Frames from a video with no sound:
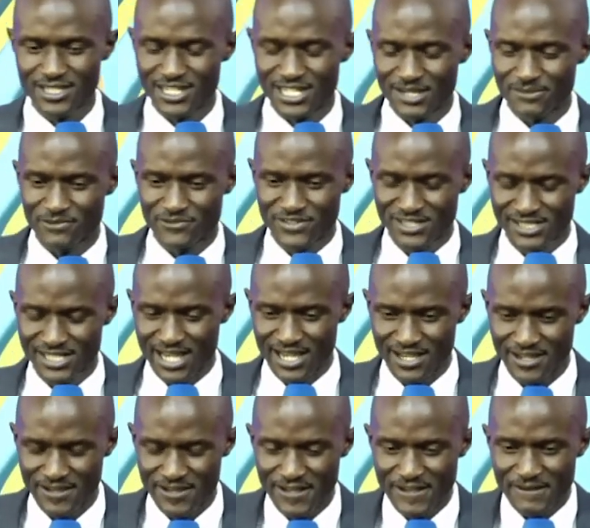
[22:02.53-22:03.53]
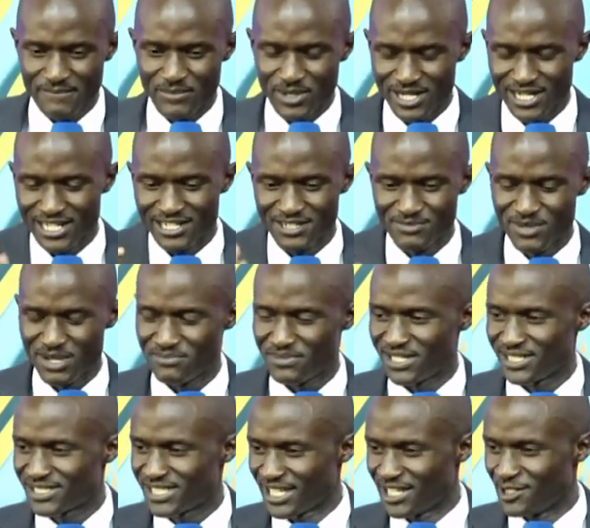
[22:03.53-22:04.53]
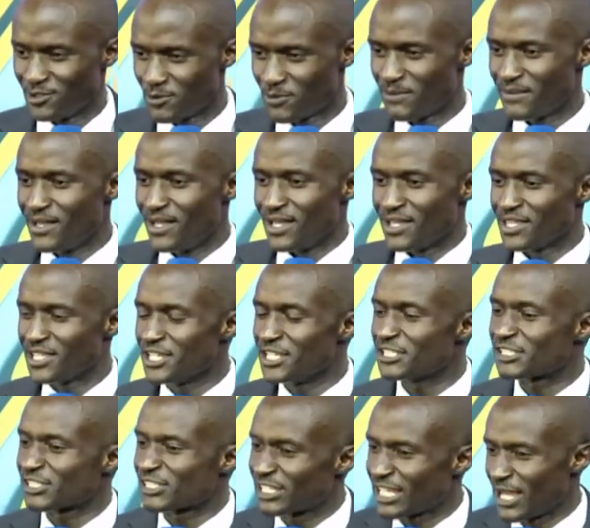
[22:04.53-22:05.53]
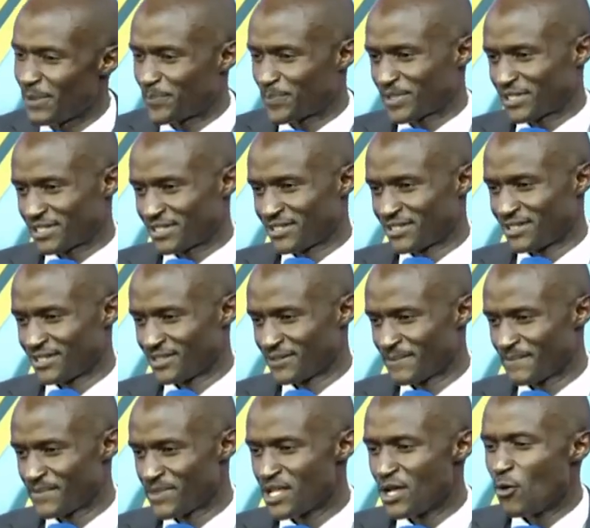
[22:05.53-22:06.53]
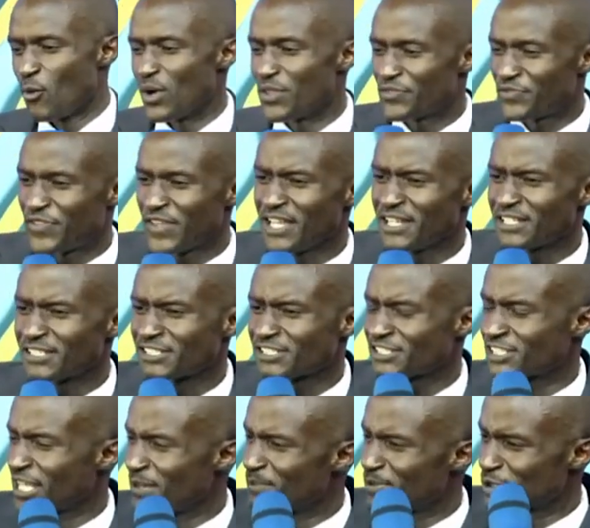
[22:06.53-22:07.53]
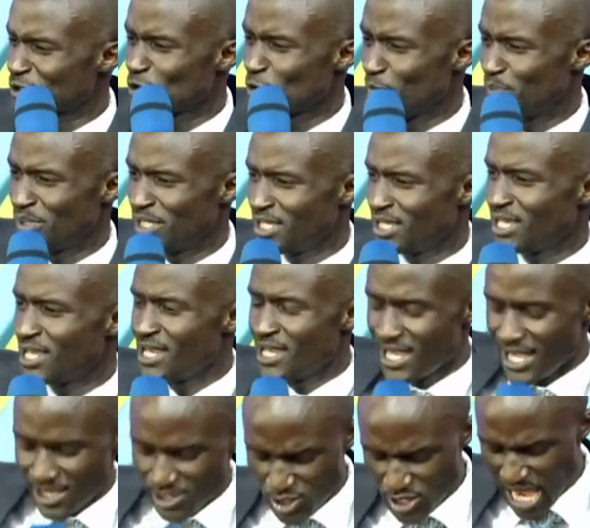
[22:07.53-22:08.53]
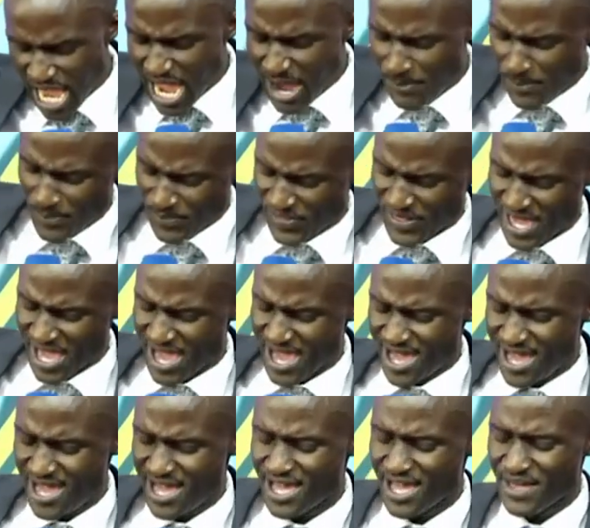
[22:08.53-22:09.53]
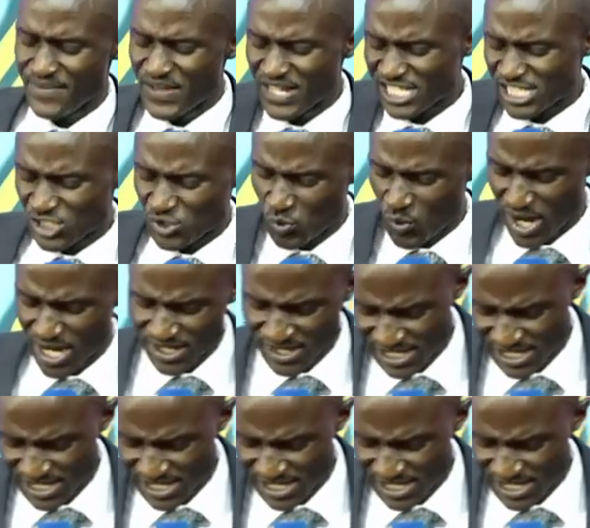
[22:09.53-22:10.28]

the name of this guy, but I'll remember, I'll tell you. And then he slapped. When things seem to be up there, that's when